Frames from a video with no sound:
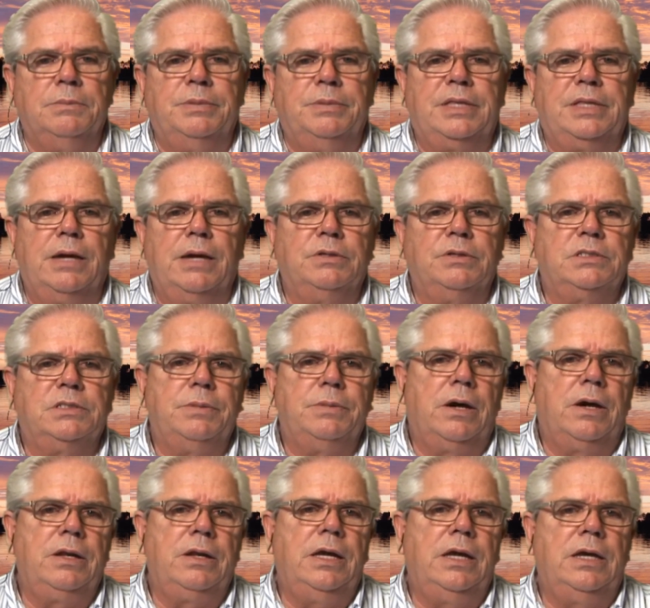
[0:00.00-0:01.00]
that was
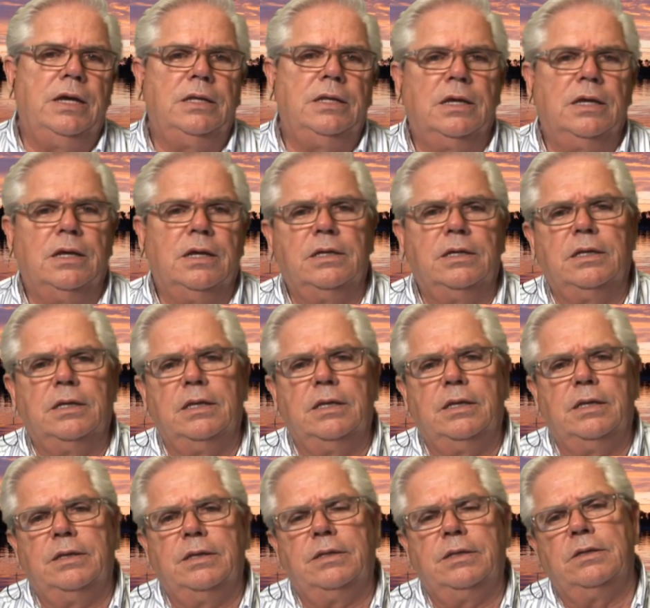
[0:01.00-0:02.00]
about it.
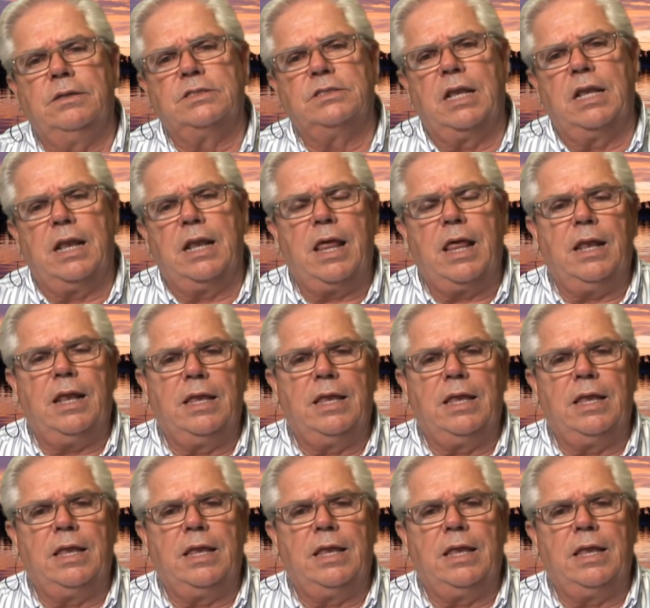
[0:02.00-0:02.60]
There's not